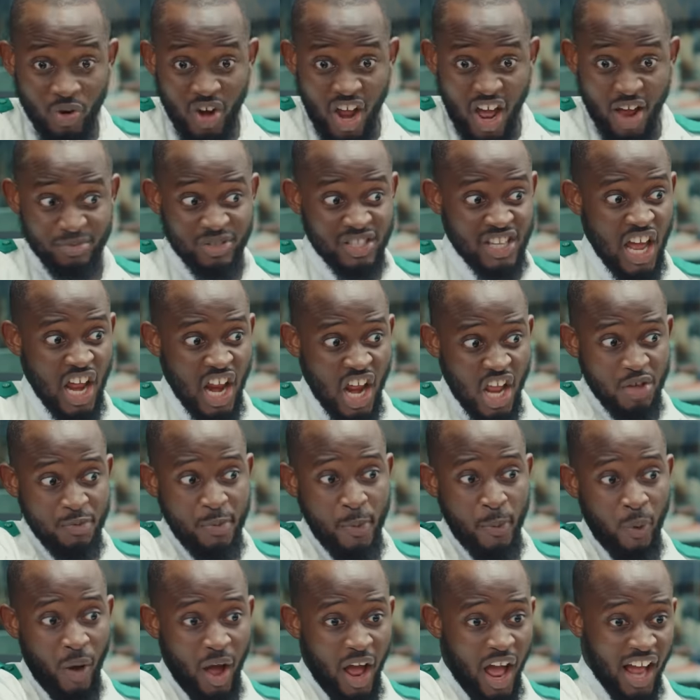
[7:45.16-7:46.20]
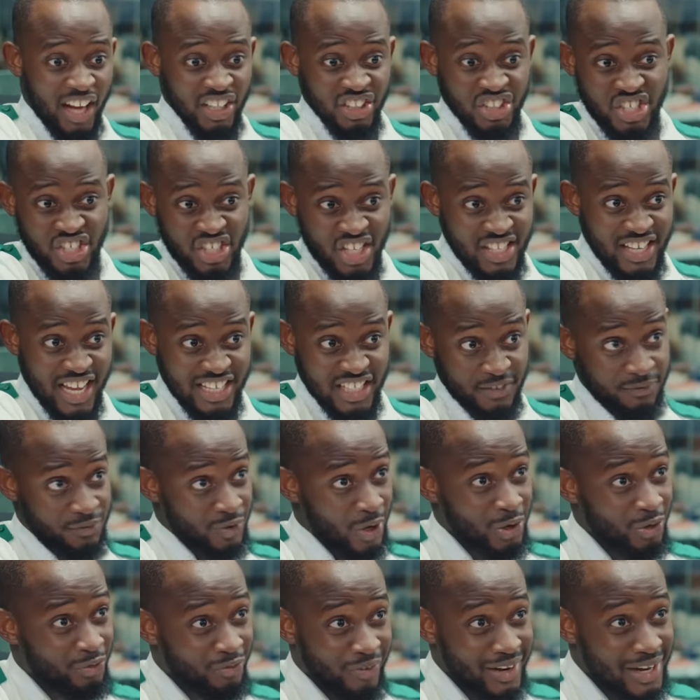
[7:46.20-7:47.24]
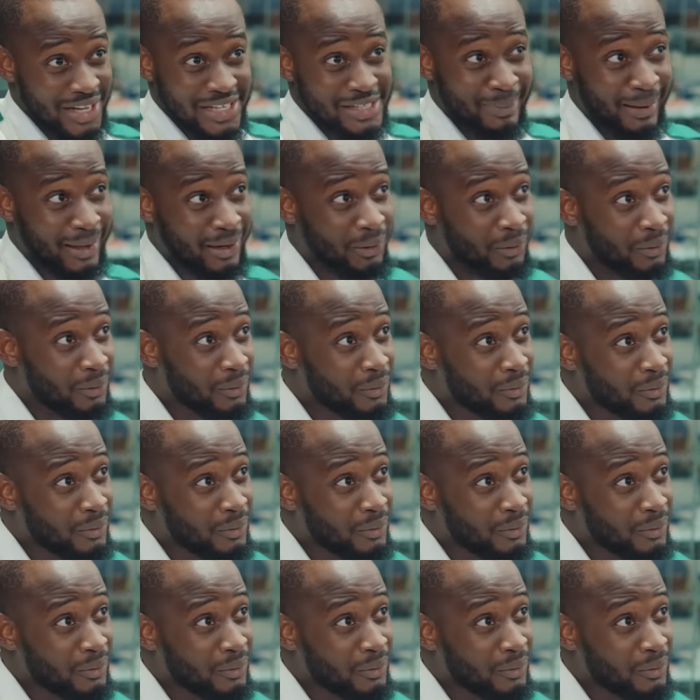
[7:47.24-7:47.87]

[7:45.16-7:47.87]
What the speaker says: know I'm sir, and you people are gisting as if you're in your father's parlor.